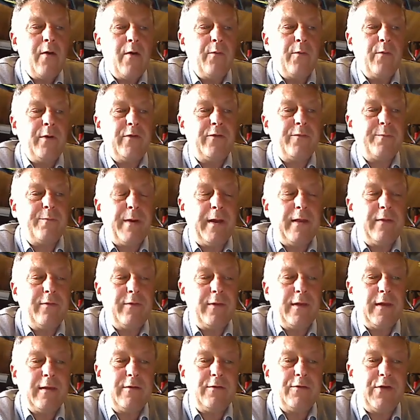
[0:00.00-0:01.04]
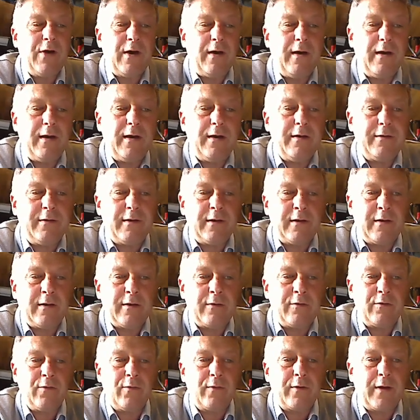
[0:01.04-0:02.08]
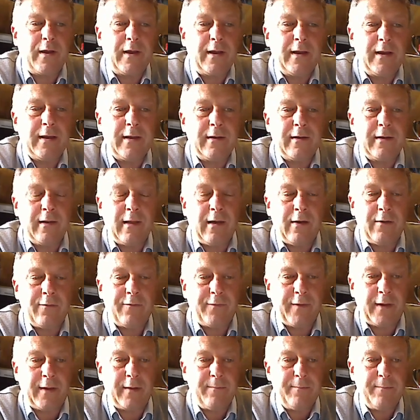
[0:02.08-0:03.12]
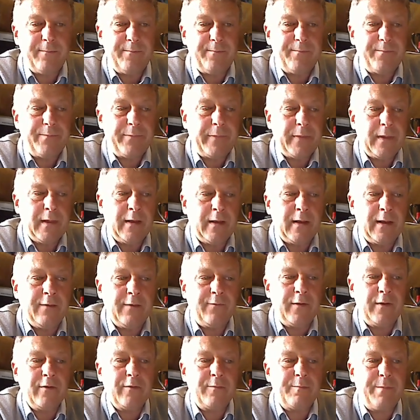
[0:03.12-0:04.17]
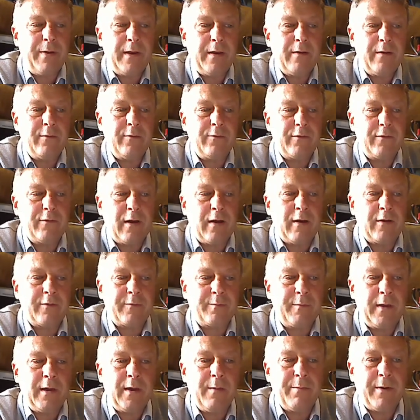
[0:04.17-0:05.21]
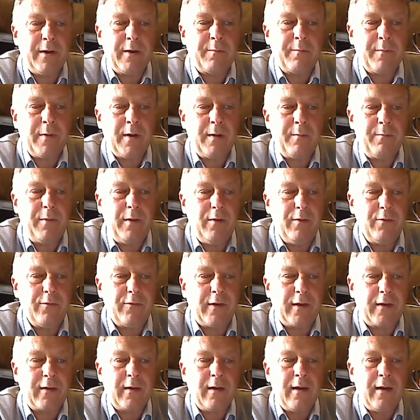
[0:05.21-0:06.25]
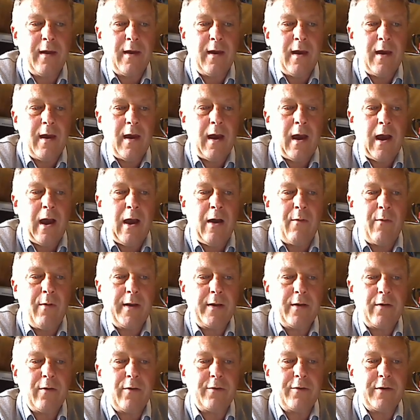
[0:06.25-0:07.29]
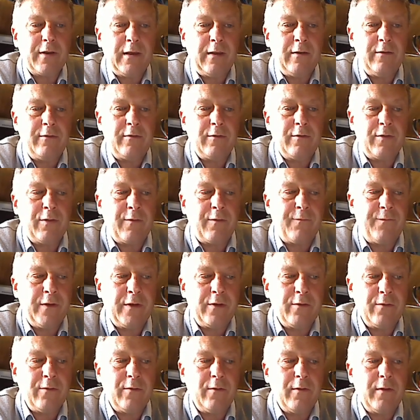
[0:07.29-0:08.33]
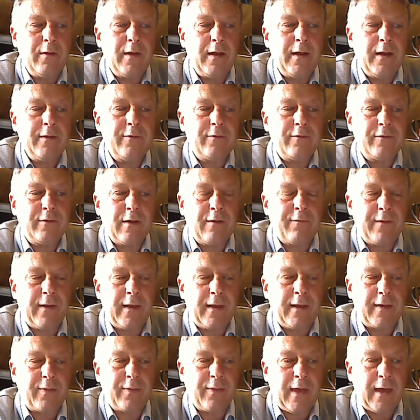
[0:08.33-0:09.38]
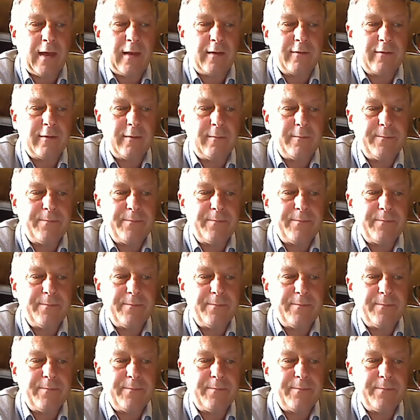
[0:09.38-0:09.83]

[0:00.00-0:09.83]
We spend the entire dinner talking and laughing. Olivia's parents ask me about my music, how I got into the fiddle, and stuff like that.